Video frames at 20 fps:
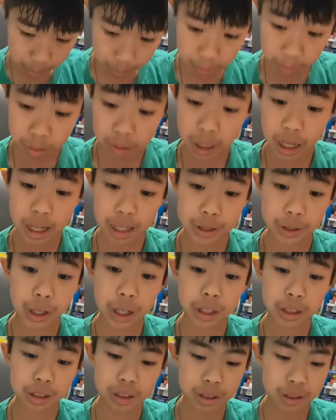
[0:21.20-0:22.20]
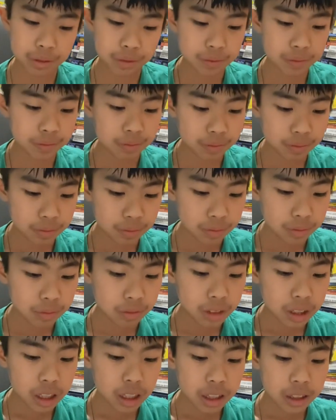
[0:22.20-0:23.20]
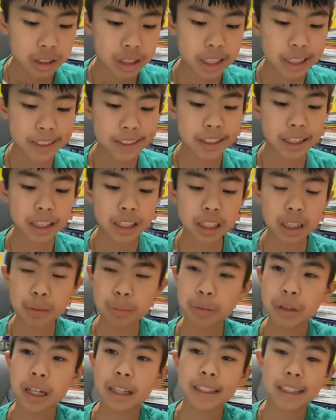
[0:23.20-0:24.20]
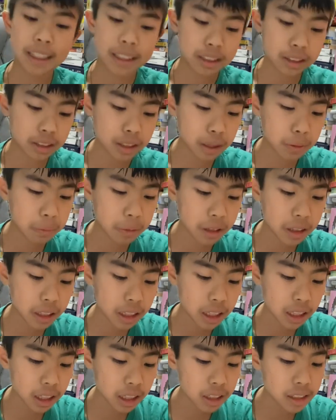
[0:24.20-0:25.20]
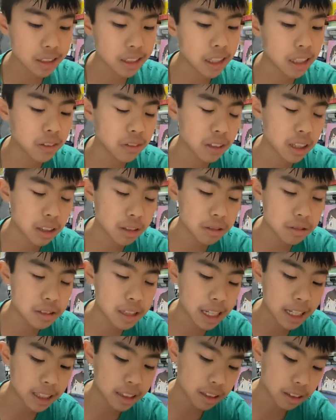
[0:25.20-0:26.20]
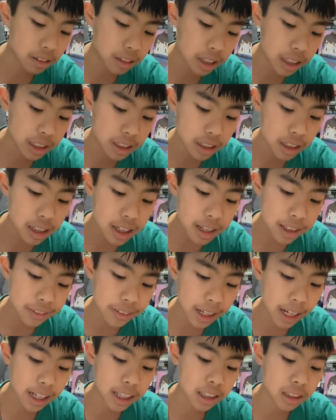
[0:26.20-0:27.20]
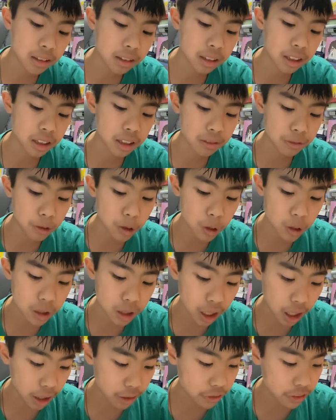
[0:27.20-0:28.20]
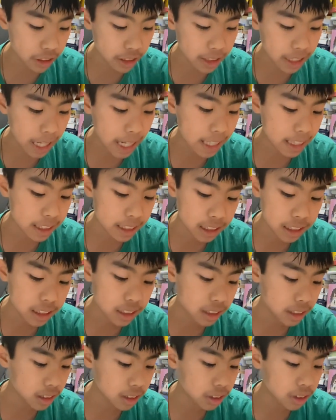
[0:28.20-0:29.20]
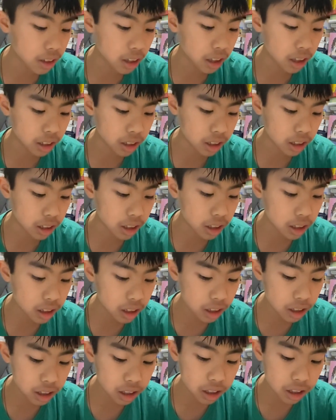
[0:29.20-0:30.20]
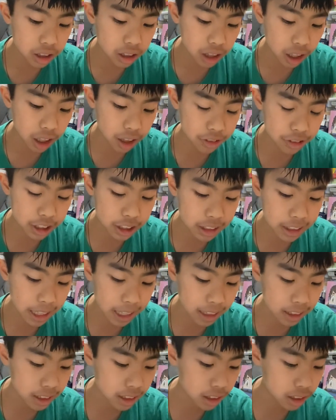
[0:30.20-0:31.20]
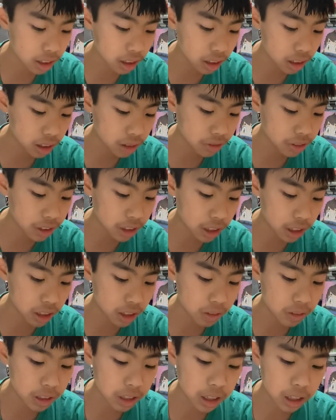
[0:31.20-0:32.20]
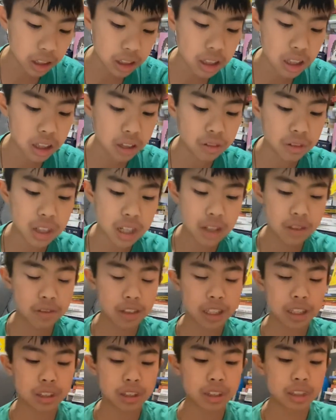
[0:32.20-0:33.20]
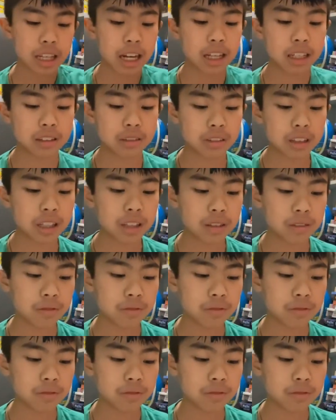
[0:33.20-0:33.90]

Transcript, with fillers: projects. These targeted projects are typically incentivized through tax credits. Tax credits, of course, offset taxes dollar Offset taxes dollar for dollar, regardless of the investor's tax rate.